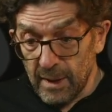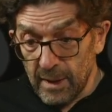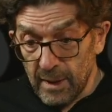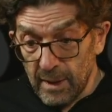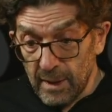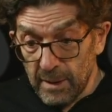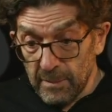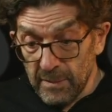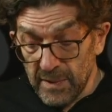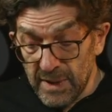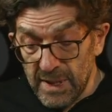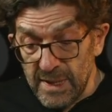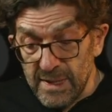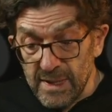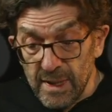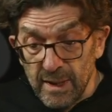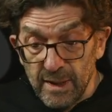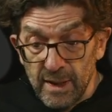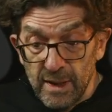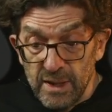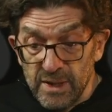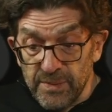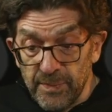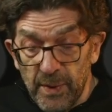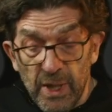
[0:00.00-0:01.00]
But these are
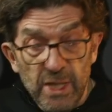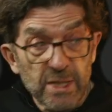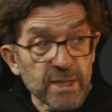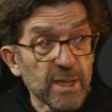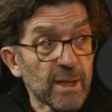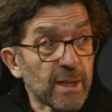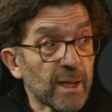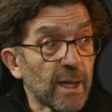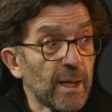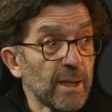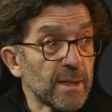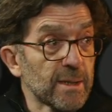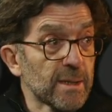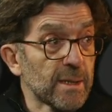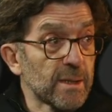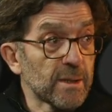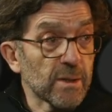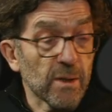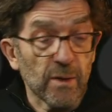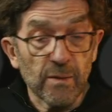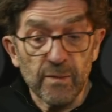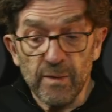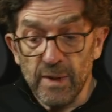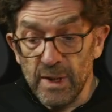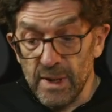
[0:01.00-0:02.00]
the special cases
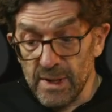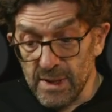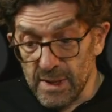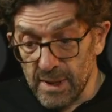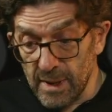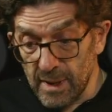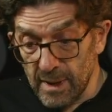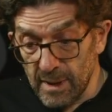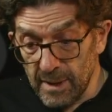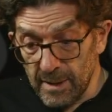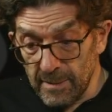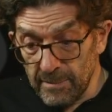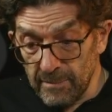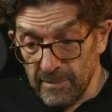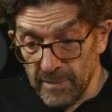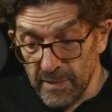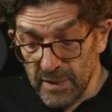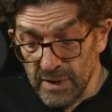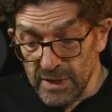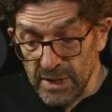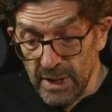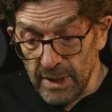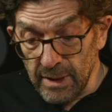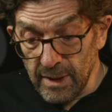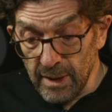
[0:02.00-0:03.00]
of this
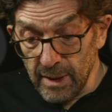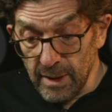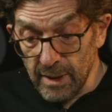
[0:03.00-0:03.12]
general